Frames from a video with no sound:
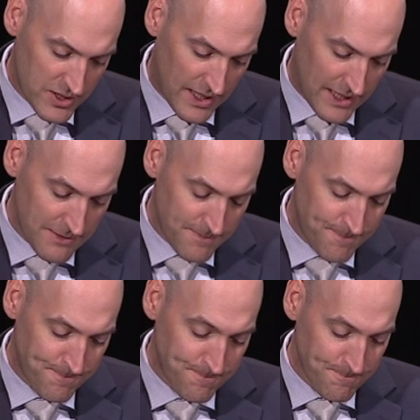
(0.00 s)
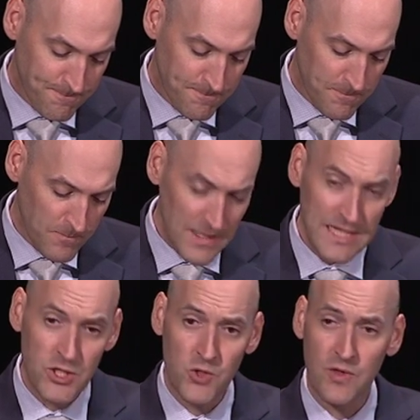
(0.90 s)
done in
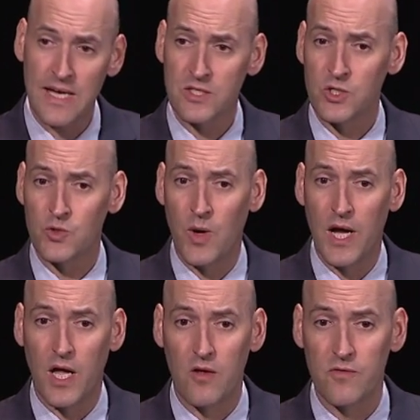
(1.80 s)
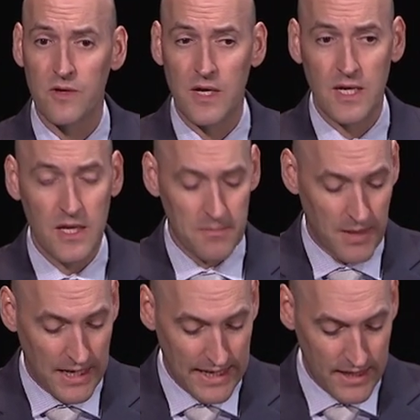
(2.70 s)
2012
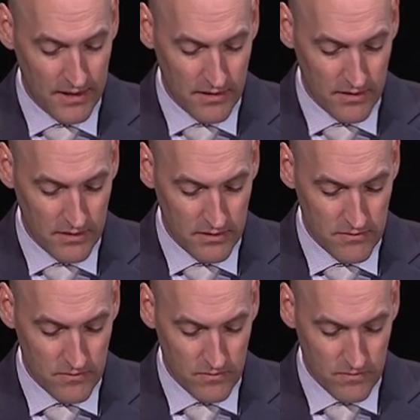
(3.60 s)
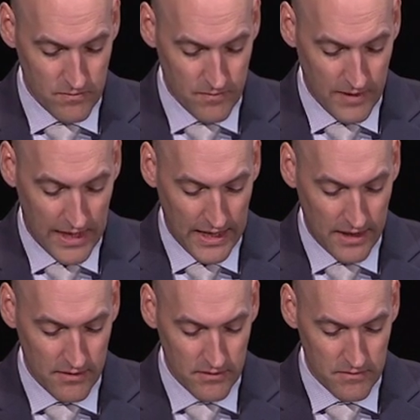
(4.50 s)
by an
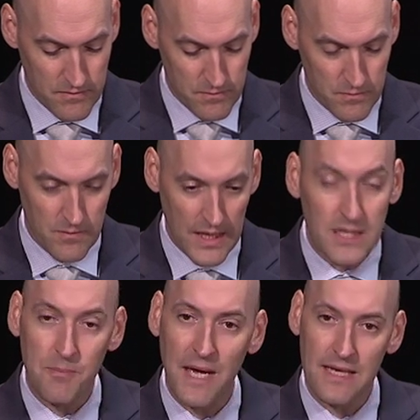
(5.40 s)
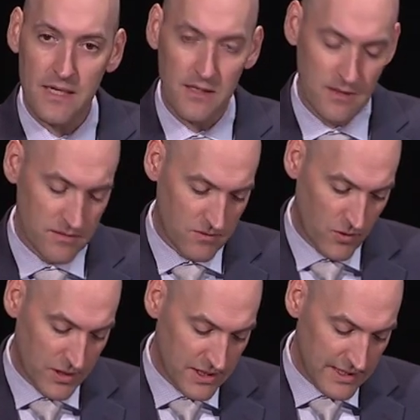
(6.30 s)
independent
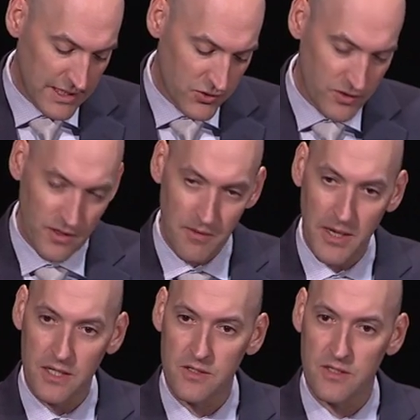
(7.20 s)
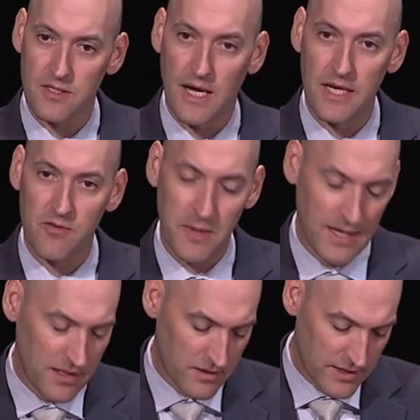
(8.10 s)
organization, the American Society of
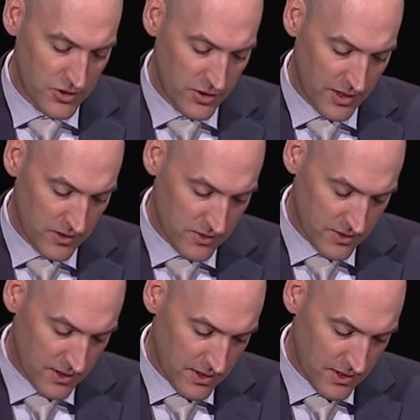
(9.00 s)
Mechanical Engineers,